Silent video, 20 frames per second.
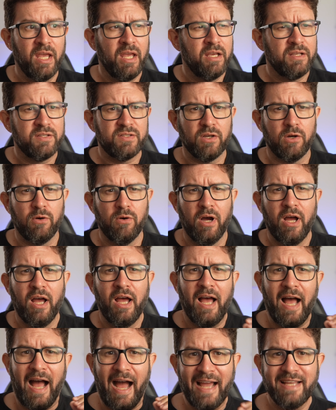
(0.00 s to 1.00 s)
so
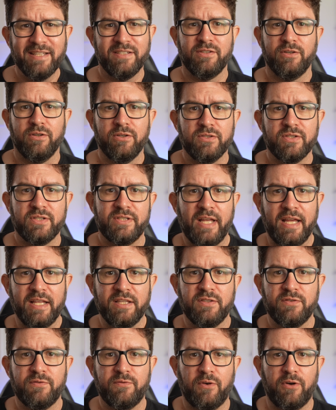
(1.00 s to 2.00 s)
ISO
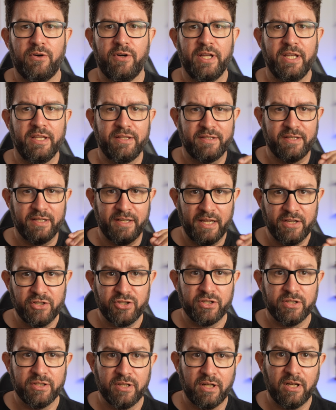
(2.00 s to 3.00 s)
stands for
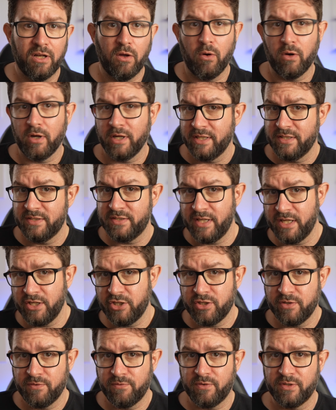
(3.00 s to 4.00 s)
International
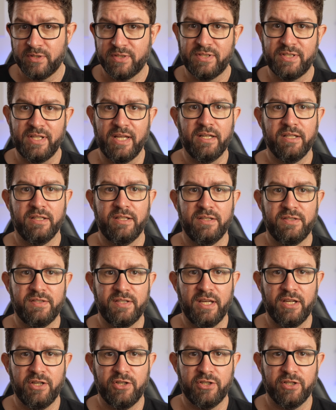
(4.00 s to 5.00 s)
Organization for
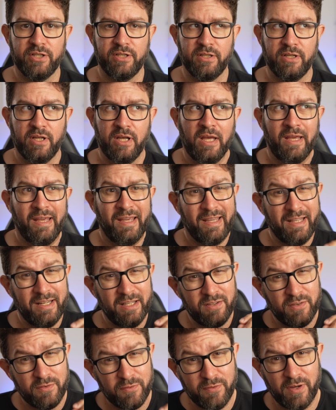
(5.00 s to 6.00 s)
Standardization. It
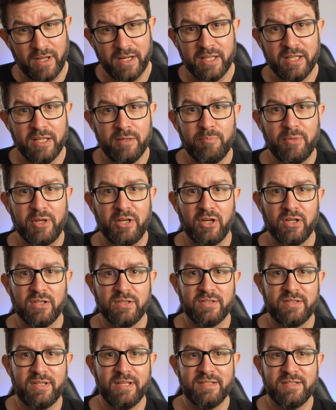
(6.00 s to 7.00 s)
is funny
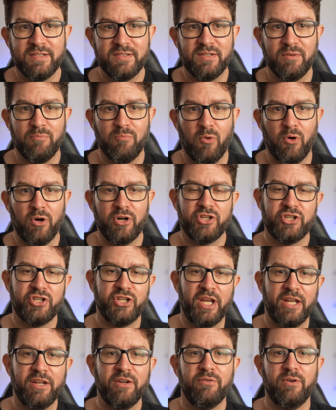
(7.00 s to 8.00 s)
because this is a more
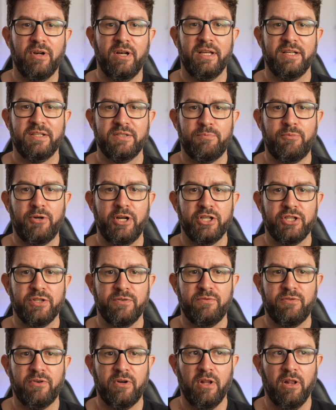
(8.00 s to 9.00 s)
general expression
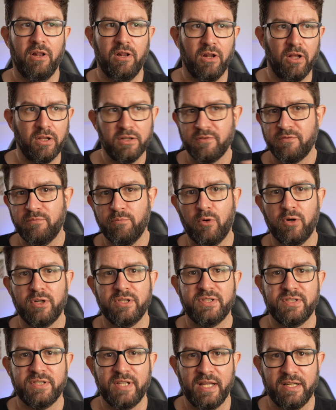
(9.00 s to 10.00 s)
for a lot of more
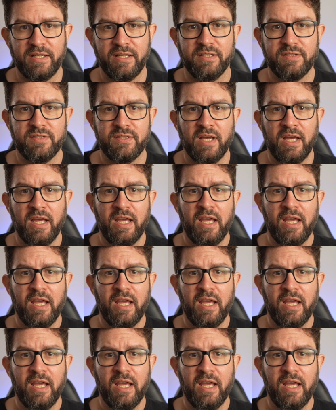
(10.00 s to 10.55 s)
standards,